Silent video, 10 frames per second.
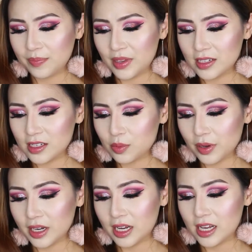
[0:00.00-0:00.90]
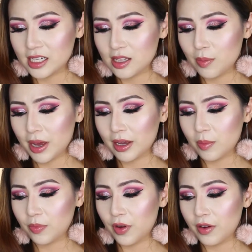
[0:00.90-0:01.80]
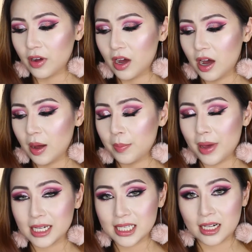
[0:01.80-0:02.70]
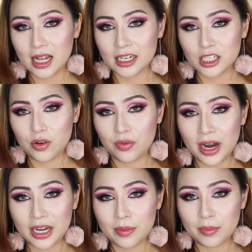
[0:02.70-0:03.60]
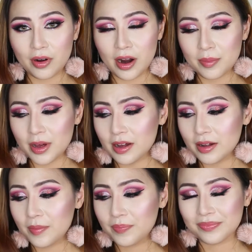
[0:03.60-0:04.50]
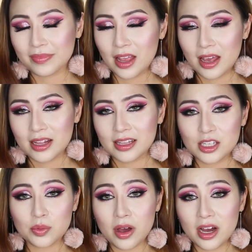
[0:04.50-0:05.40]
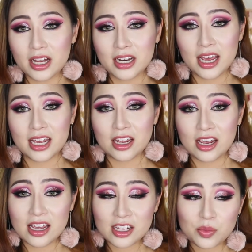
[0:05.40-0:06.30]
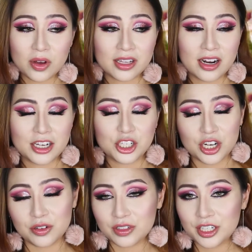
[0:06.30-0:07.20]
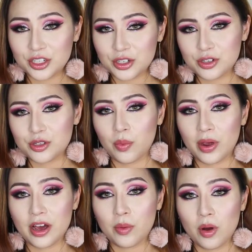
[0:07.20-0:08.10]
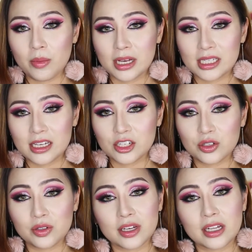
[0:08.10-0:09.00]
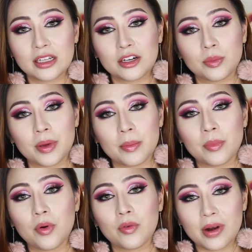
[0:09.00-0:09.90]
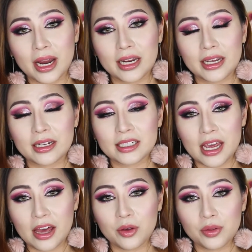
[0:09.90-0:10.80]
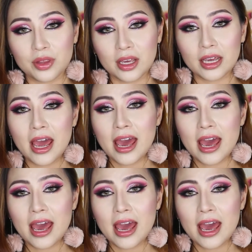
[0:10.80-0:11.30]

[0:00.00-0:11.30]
is this one here. It's the Makeup Forever Base Eclat Radiant Primer. This one is one that I generally use when I want my skin to look a little bit more radiant, healthy.